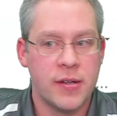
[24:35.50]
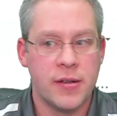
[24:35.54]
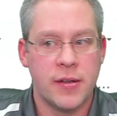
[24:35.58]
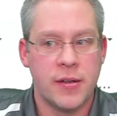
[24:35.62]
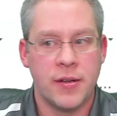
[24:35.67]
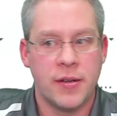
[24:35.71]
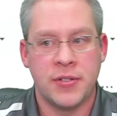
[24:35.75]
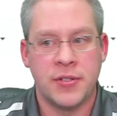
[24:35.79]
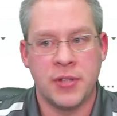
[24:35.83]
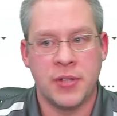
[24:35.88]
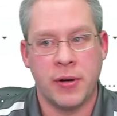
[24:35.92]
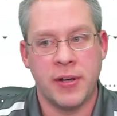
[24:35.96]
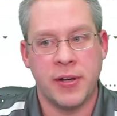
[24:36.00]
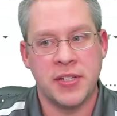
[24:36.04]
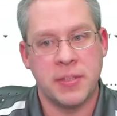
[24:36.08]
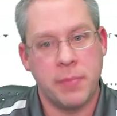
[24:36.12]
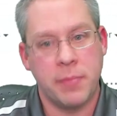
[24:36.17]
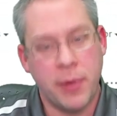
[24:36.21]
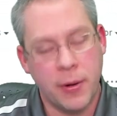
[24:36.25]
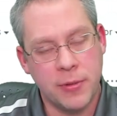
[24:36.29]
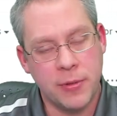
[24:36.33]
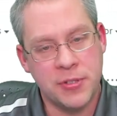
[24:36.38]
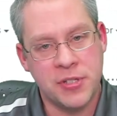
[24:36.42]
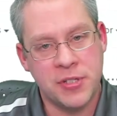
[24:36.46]
So as
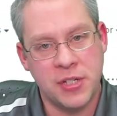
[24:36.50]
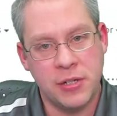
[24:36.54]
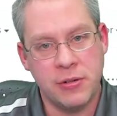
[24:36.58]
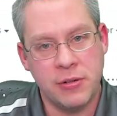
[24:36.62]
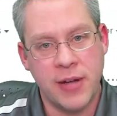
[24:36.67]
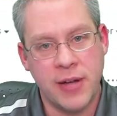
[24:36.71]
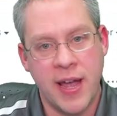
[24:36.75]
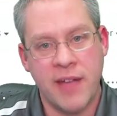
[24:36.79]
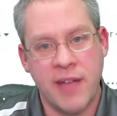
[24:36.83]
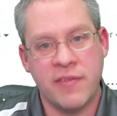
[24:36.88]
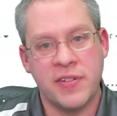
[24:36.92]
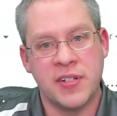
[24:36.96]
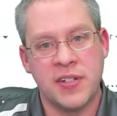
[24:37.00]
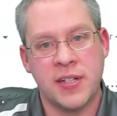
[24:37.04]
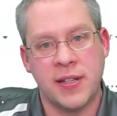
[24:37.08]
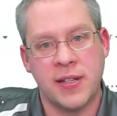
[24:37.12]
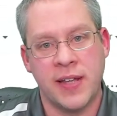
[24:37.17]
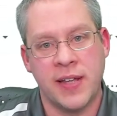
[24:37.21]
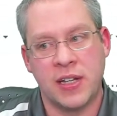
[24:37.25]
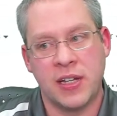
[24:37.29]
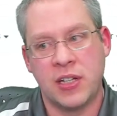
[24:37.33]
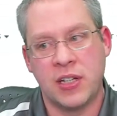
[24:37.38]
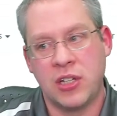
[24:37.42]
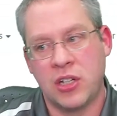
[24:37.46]
opposed to you having to
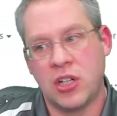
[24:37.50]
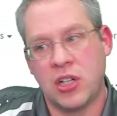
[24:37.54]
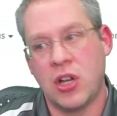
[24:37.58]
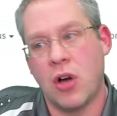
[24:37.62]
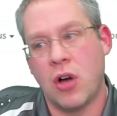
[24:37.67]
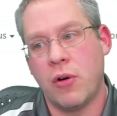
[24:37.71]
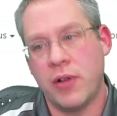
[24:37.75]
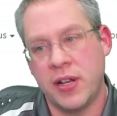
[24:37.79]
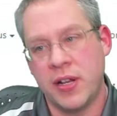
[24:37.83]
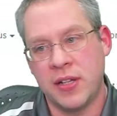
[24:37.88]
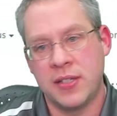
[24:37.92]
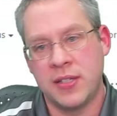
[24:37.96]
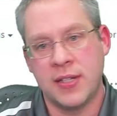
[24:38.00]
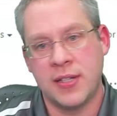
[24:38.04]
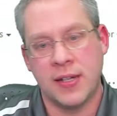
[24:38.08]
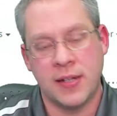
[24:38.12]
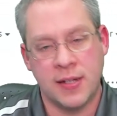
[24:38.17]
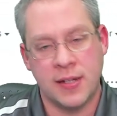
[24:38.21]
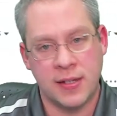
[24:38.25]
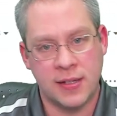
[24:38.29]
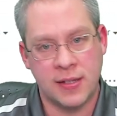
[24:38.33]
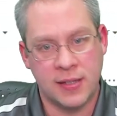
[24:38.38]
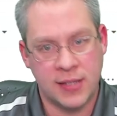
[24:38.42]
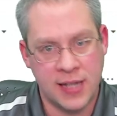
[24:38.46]
like go
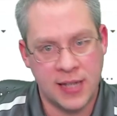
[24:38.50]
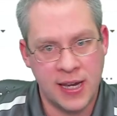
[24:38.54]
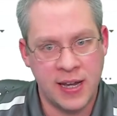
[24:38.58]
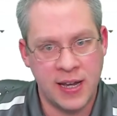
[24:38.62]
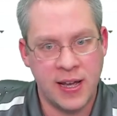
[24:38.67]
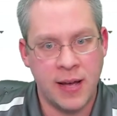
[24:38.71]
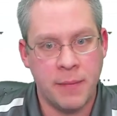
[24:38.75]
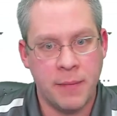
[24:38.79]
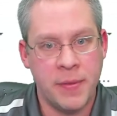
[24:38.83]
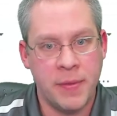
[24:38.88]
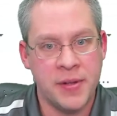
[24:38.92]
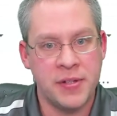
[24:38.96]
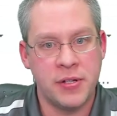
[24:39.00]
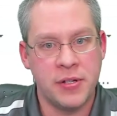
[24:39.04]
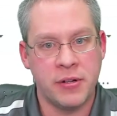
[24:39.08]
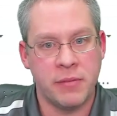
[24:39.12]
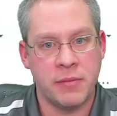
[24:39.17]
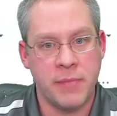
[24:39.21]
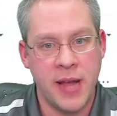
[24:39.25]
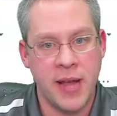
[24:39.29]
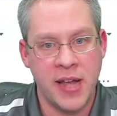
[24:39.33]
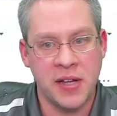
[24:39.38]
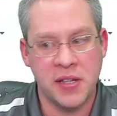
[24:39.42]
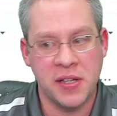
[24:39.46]
into GitHub and do it
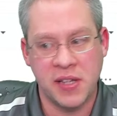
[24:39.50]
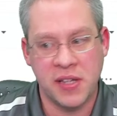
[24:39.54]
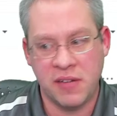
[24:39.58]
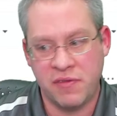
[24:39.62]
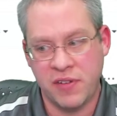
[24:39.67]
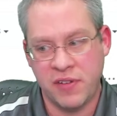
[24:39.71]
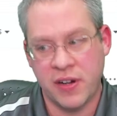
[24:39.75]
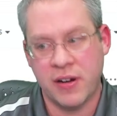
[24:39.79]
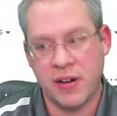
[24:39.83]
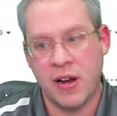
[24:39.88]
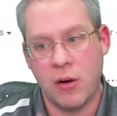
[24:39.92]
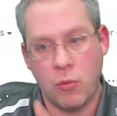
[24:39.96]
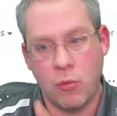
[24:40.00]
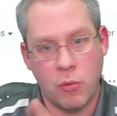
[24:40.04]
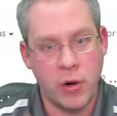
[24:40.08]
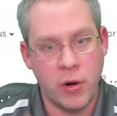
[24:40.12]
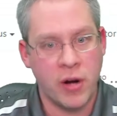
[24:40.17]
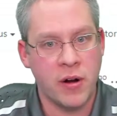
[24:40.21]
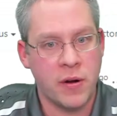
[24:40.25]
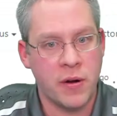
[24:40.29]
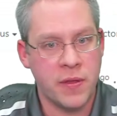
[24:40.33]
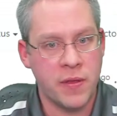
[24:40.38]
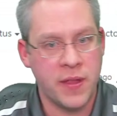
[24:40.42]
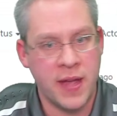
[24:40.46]
manually and figure out
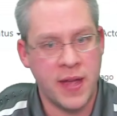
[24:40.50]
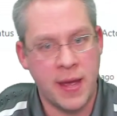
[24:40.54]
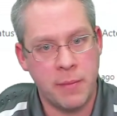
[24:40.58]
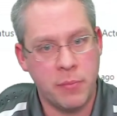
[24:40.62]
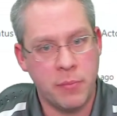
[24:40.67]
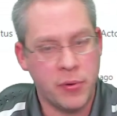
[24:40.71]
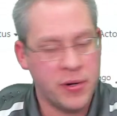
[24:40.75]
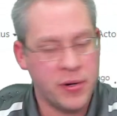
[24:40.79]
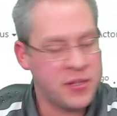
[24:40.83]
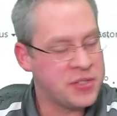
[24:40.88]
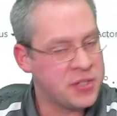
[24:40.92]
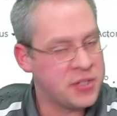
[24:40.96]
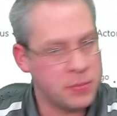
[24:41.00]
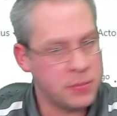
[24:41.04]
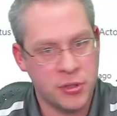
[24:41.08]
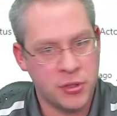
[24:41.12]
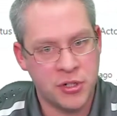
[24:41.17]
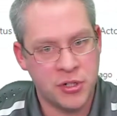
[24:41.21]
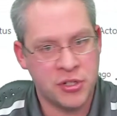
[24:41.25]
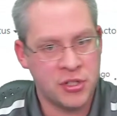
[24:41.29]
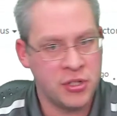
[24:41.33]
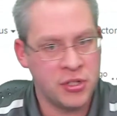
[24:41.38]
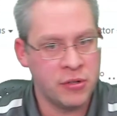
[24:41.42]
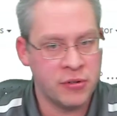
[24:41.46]
where are the endpoints to
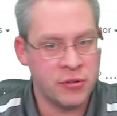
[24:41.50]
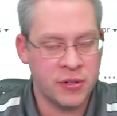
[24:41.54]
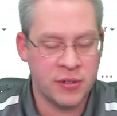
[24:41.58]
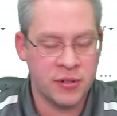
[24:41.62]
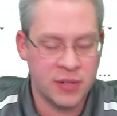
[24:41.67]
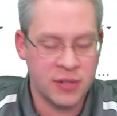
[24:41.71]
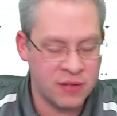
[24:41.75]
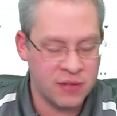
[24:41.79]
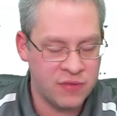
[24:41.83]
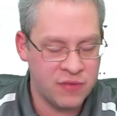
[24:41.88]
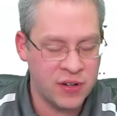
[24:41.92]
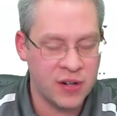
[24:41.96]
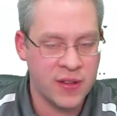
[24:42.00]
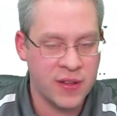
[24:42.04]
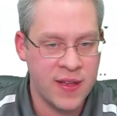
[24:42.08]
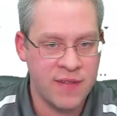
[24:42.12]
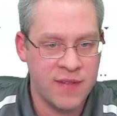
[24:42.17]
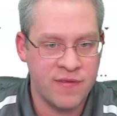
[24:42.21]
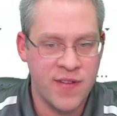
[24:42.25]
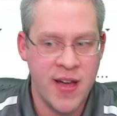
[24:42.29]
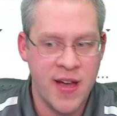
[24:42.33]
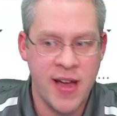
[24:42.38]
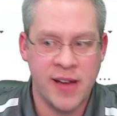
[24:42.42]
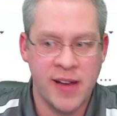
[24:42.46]
push to and configure that
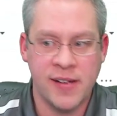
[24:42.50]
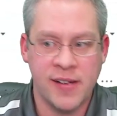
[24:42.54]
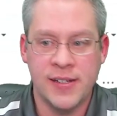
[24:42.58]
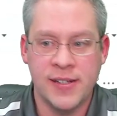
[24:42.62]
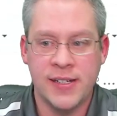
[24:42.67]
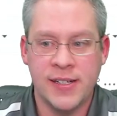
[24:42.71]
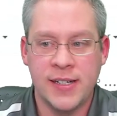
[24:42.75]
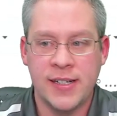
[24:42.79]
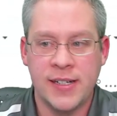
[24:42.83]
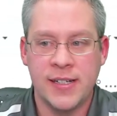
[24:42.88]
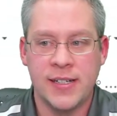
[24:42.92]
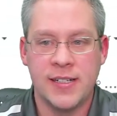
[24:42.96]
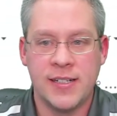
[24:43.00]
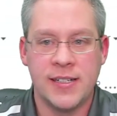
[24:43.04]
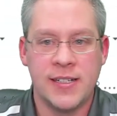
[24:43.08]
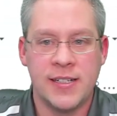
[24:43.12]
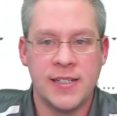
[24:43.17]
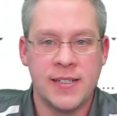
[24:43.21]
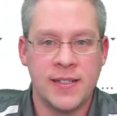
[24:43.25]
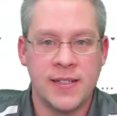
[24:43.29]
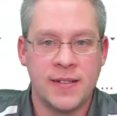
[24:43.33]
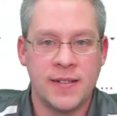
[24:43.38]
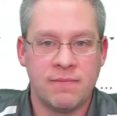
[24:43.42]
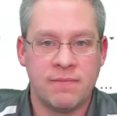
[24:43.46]
file,
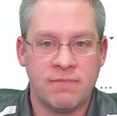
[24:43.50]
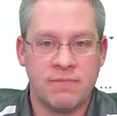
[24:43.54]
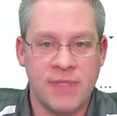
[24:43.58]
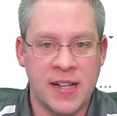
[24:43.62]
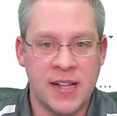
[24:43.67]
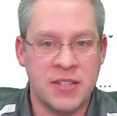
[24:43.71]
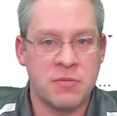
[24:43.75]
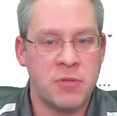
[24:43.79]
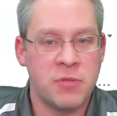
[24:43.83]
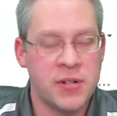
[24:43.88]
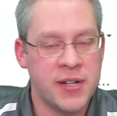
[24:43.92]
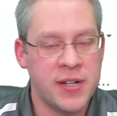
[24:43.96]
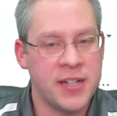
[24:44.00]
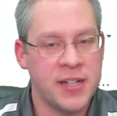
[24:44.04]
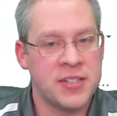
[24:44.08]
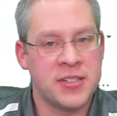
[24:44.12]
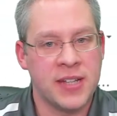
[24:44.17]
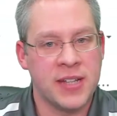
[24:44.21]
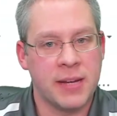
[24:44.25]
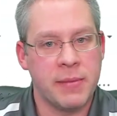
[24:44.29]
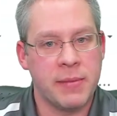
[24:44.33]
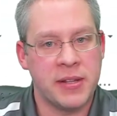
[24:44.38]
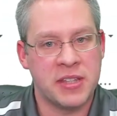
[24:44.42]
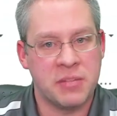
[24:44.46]
that's one nice thing
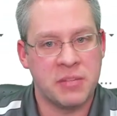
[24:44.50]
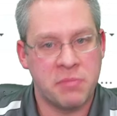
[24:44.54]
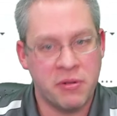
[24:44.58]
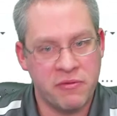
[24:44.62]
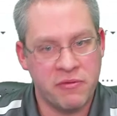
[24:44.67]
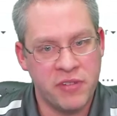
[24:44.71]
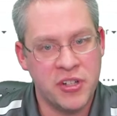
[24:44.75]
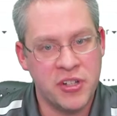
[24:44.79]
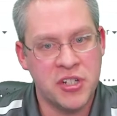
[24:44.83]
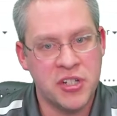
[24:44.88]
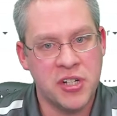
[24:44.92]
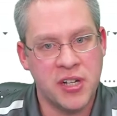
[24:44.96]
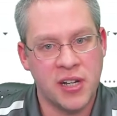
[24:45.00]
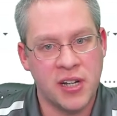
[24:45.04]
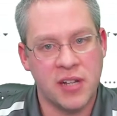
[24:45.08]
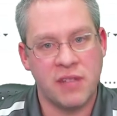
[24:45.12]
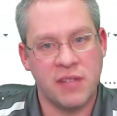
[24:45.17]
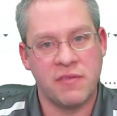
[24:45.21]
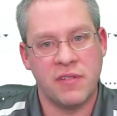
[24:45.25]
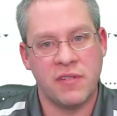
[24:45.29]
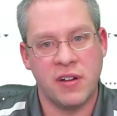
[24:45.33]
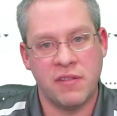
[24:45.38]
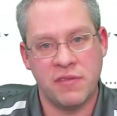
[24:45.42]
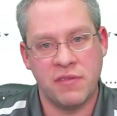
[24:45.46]
about the provisioning
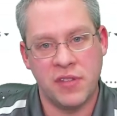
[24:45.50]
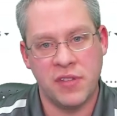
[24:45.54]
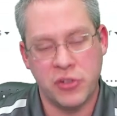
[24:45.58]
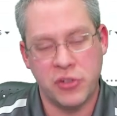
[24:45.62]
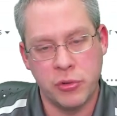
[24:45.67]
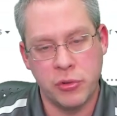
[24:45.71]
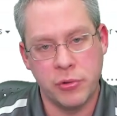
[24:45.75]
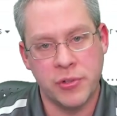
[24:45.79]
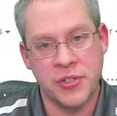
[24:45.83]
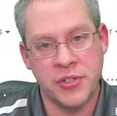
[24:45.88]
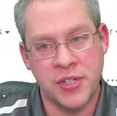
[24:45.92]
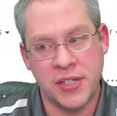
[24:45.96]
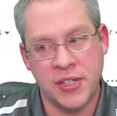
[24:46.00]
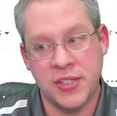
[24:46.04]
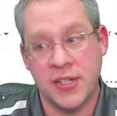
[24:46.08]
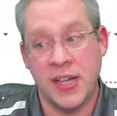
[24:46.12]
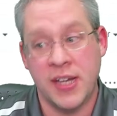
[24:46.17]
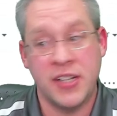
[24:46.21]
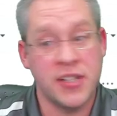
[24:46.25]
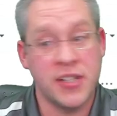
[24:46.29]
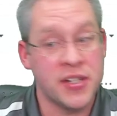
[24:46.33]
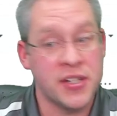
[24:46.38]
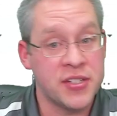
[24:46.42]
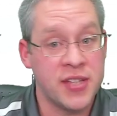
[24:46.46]
of the tools, is it
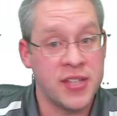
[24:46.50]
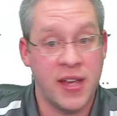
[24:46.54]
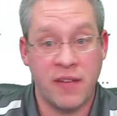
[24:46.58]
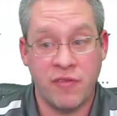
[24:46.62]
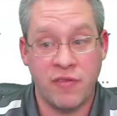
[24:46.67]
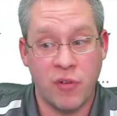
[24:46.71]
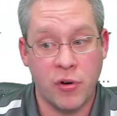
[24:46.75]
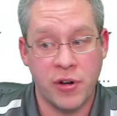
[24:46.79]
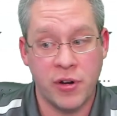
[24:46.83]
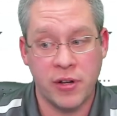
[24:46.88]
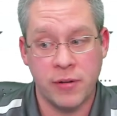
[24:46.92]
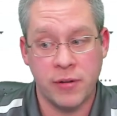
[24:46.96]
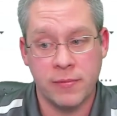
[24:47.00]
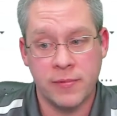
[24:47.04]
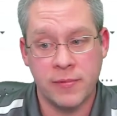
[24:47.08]
does that for you.